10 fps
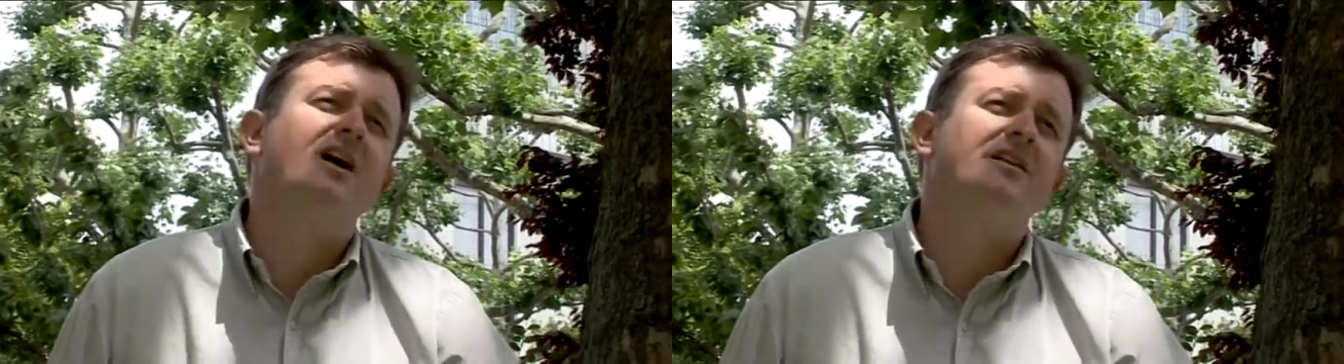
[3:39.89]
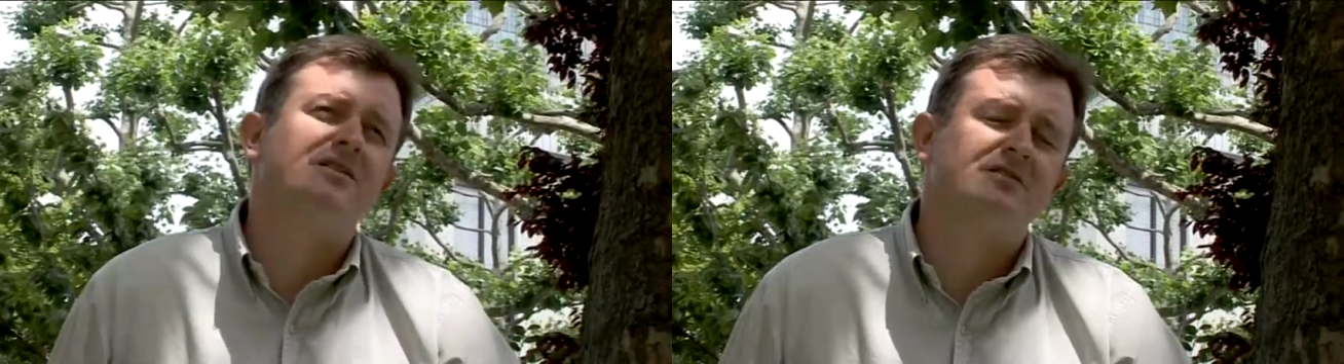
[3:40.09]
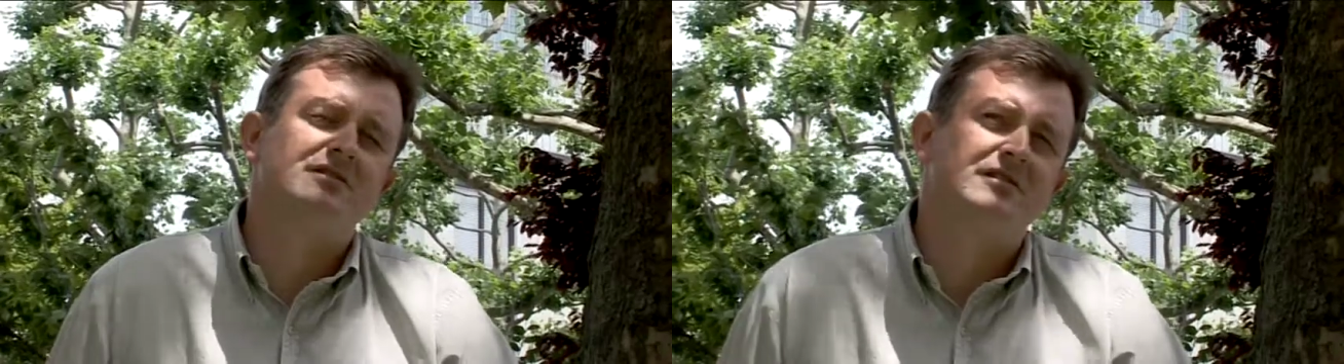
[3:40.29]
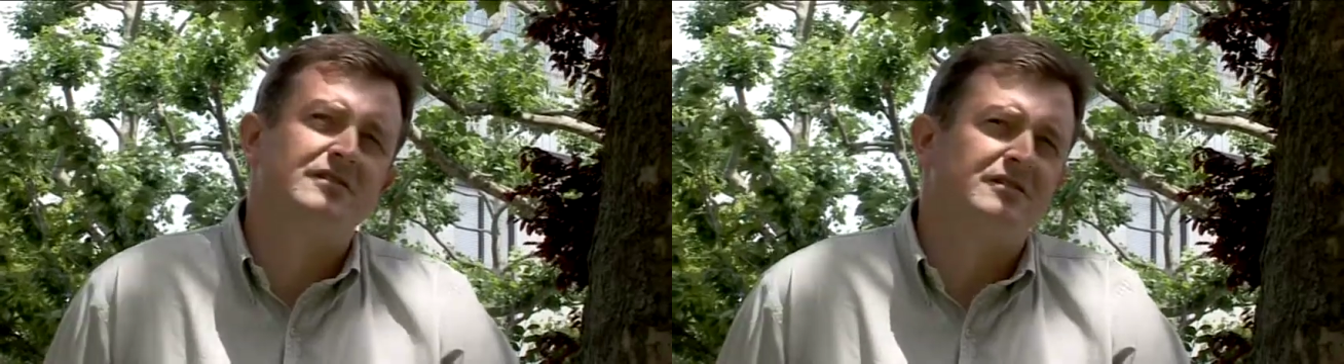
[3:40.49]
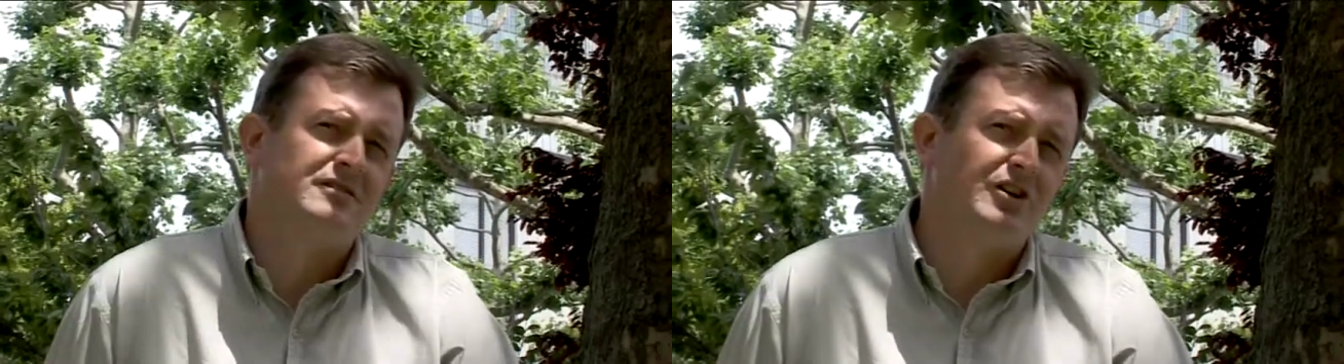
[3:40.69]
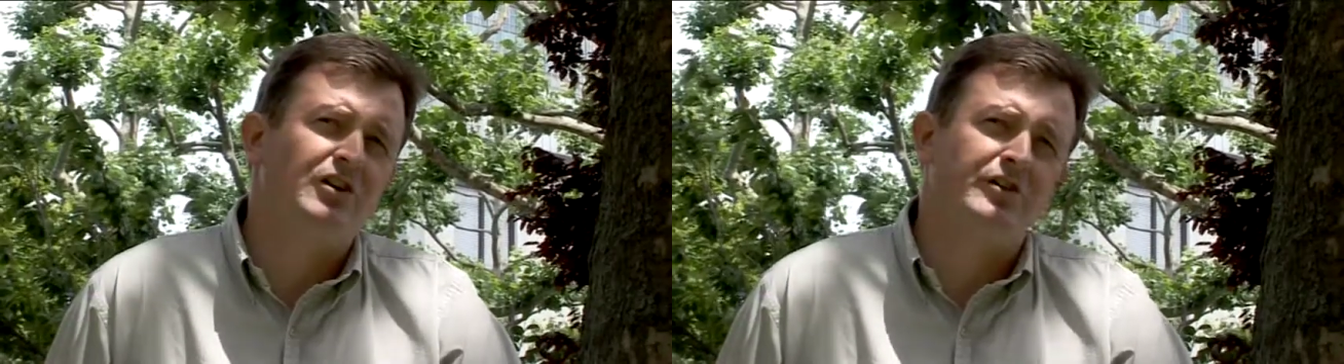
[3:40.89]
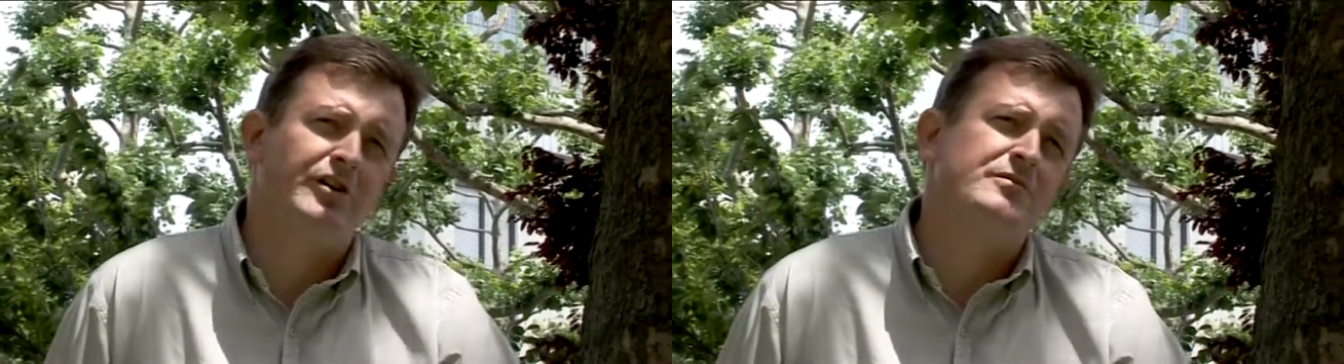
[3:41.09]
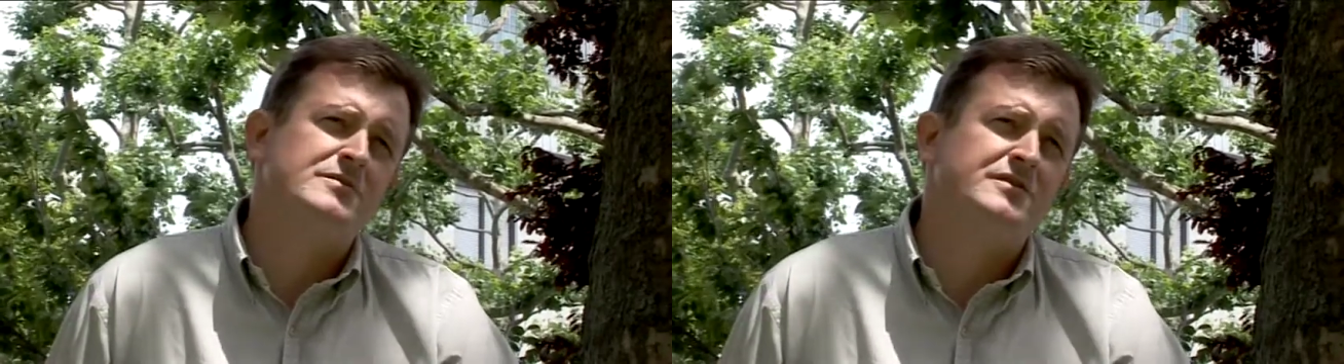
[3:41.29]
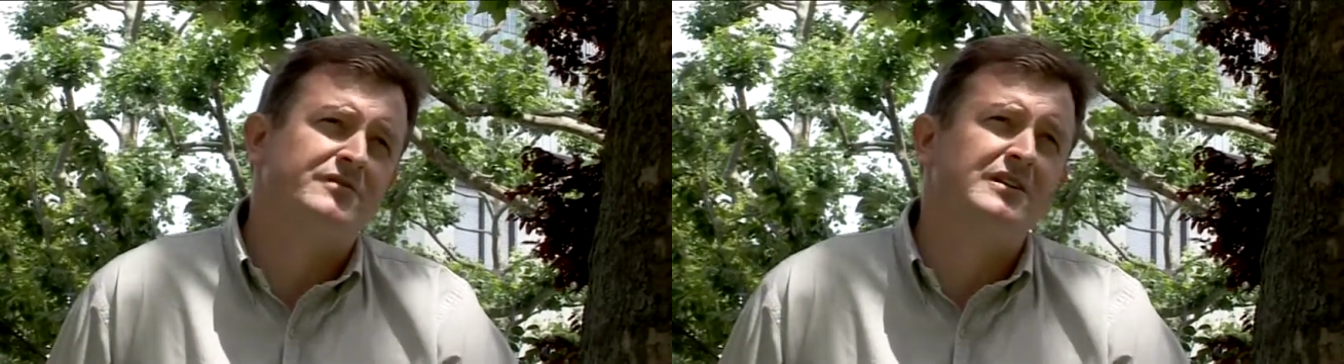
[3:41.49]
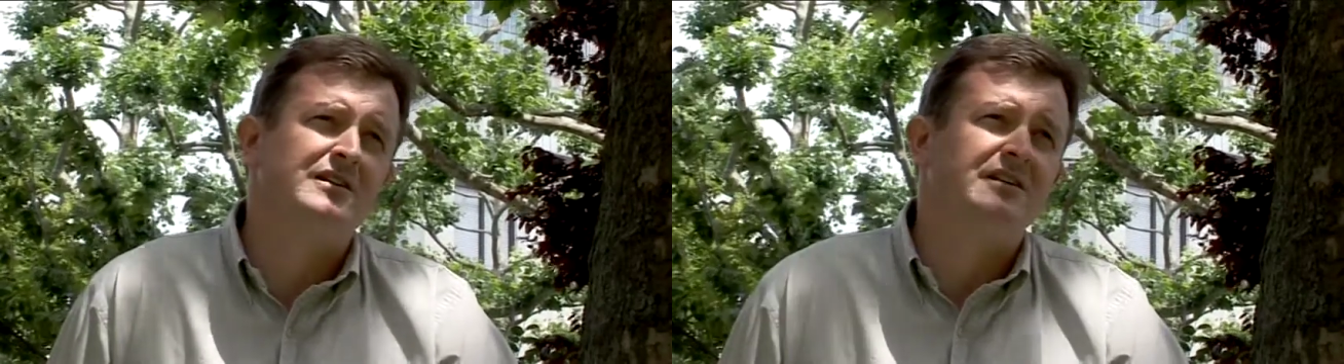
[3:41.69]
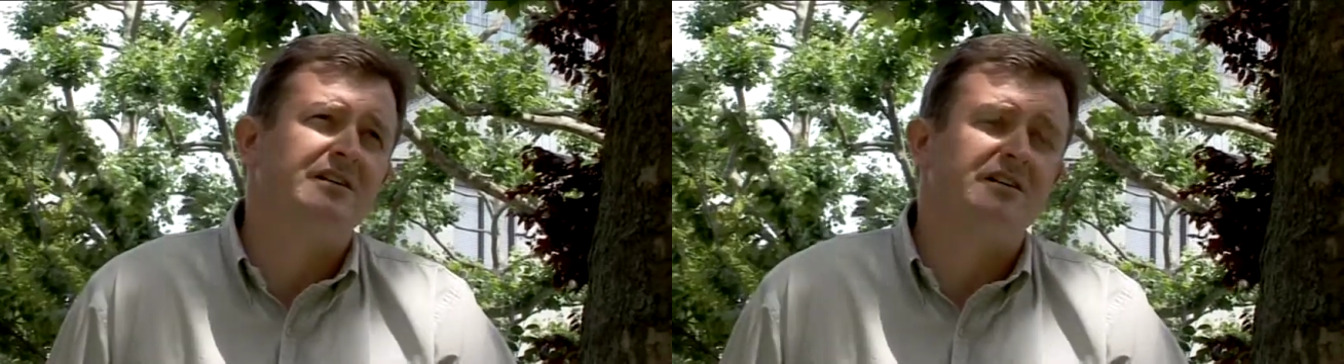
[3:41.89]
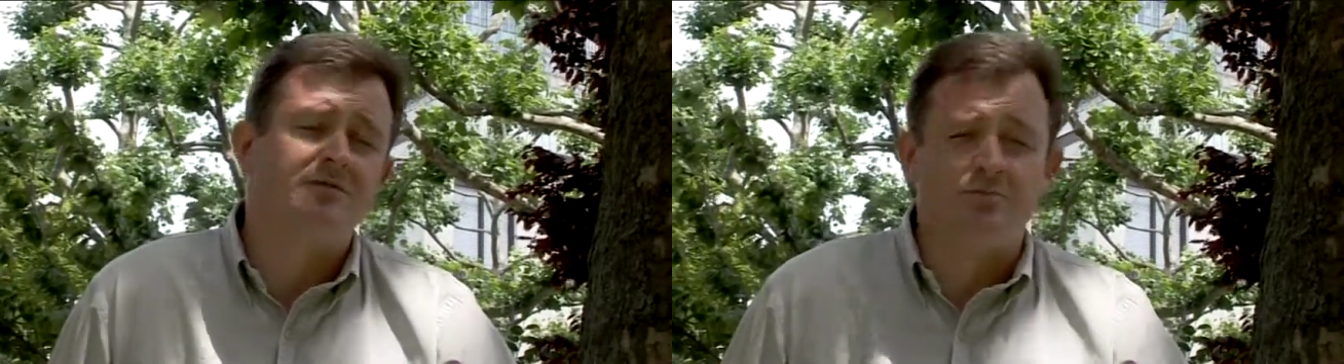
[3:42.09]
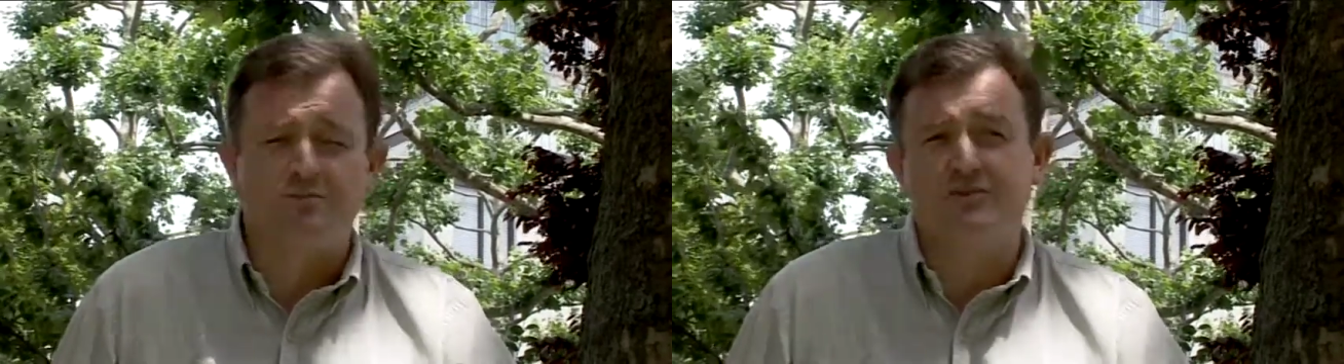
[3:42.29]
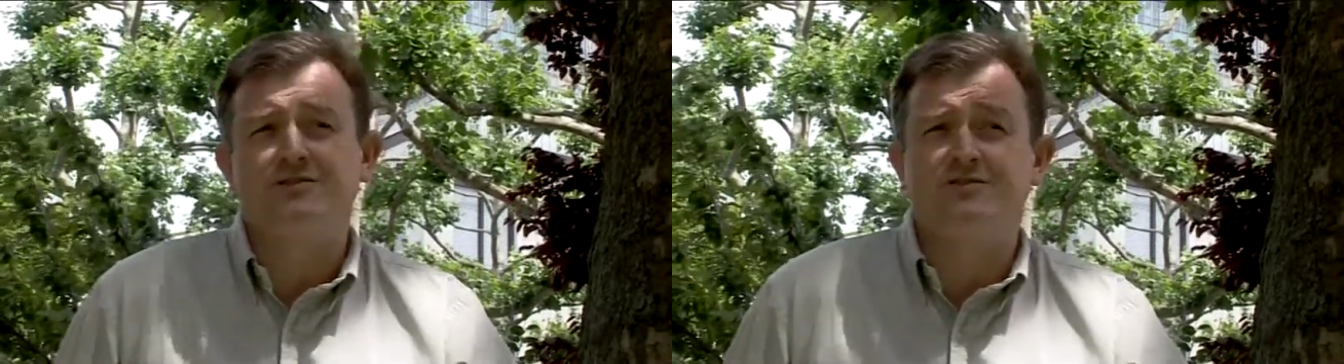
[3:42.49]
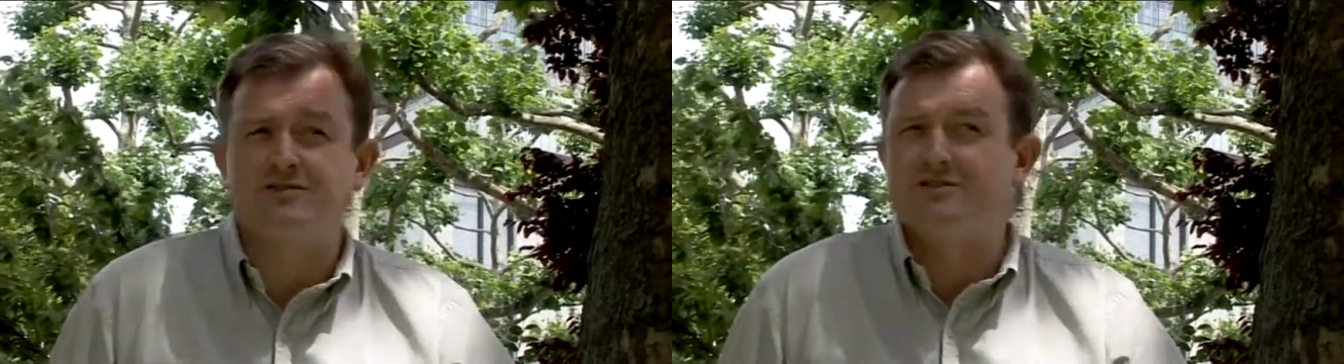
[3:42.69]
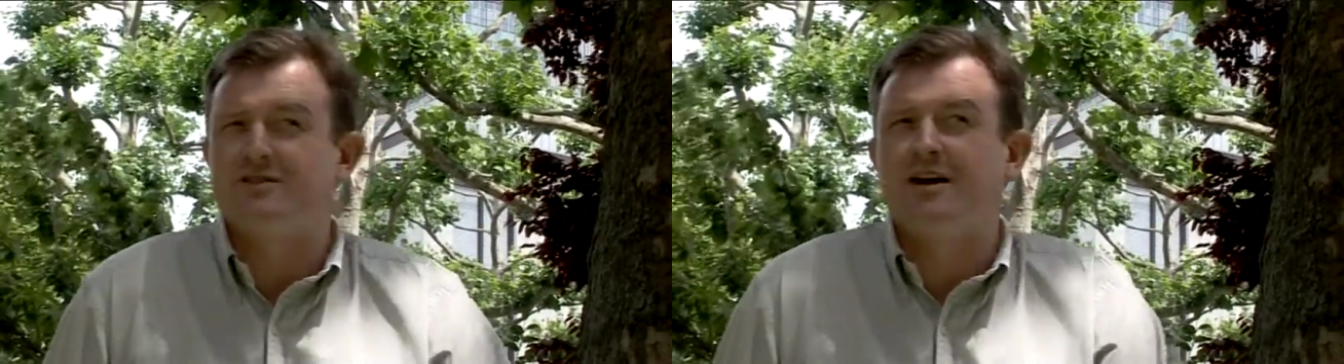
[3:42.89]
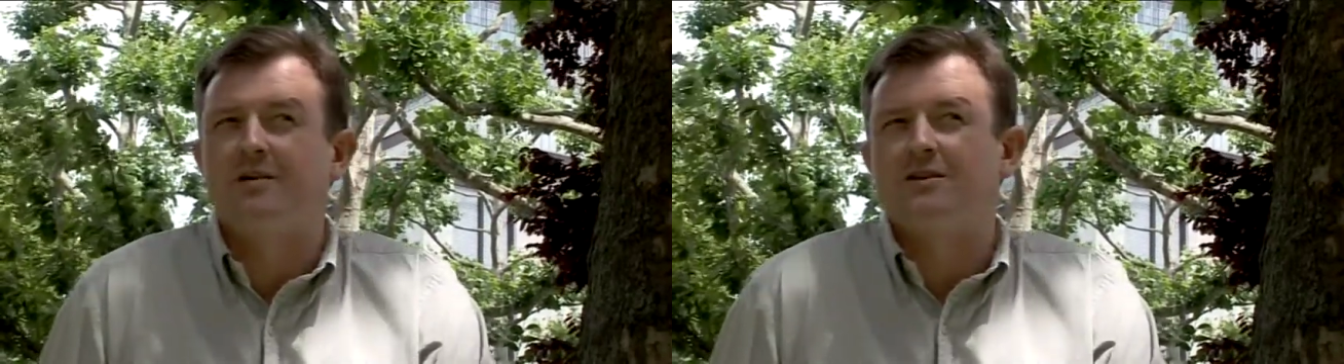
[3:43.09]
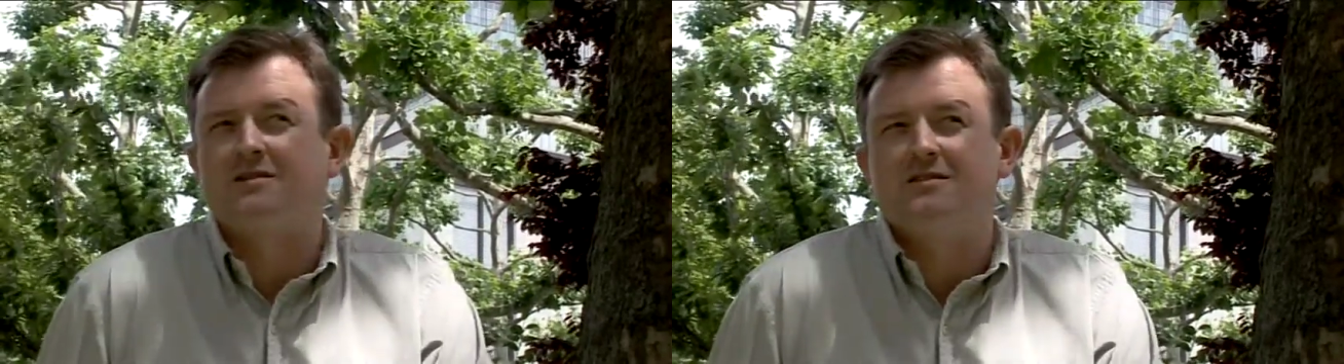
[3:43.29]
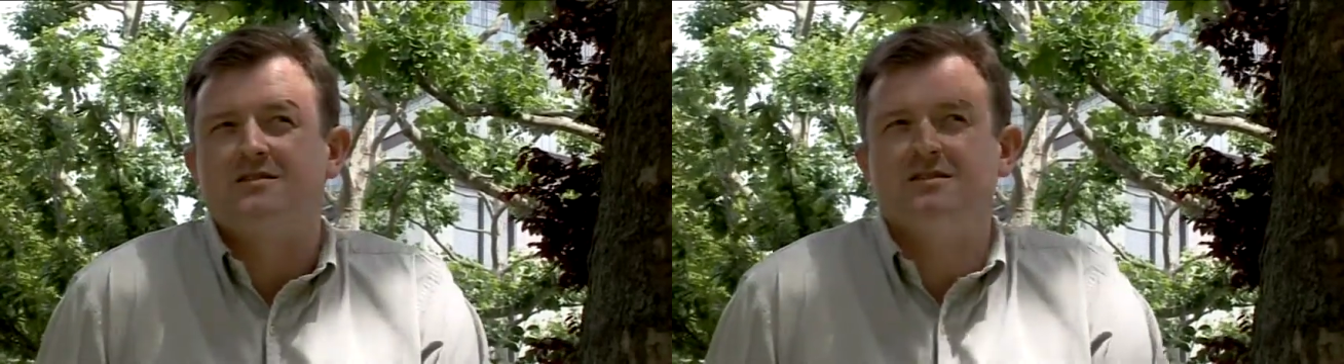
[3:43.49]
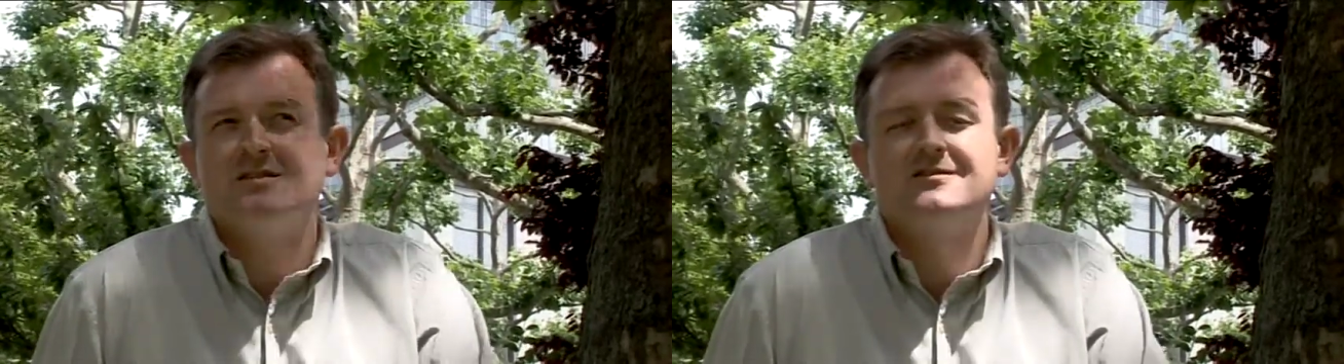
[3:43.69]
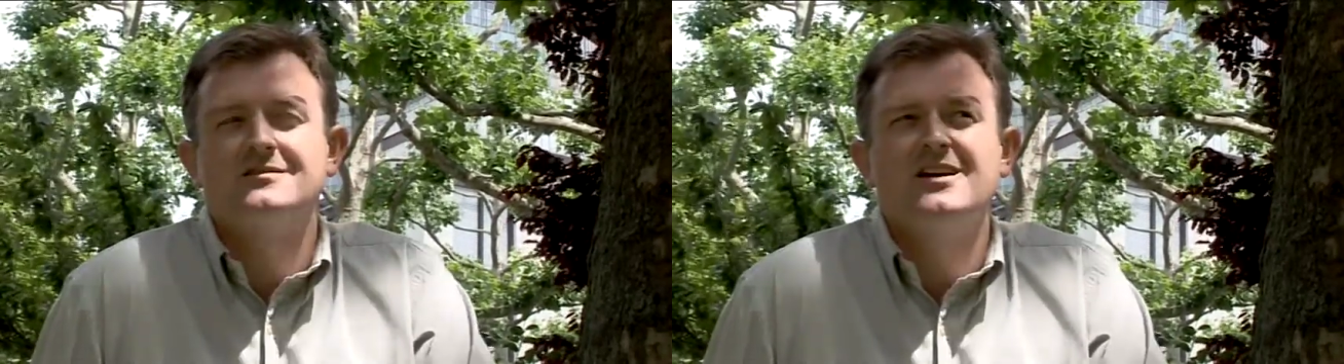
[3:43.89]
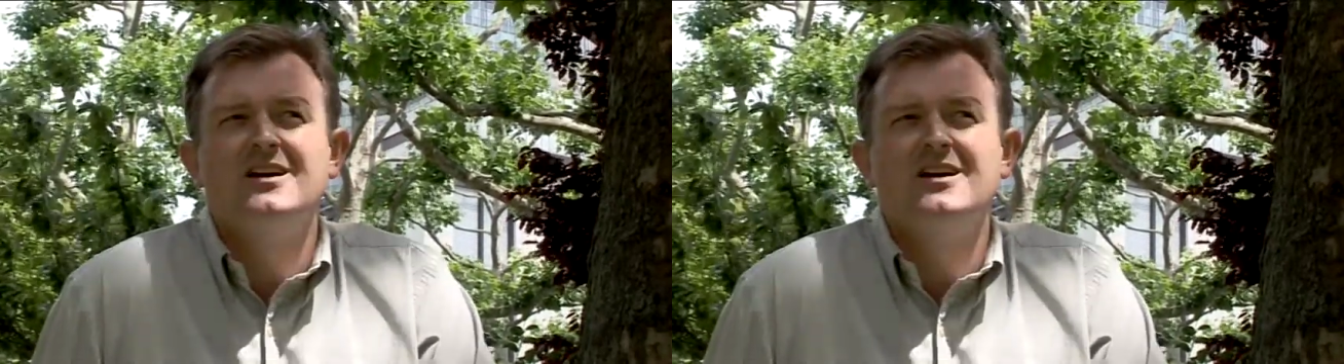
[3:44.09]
the Sherlock Holmes of India, and he bristles at that because he sees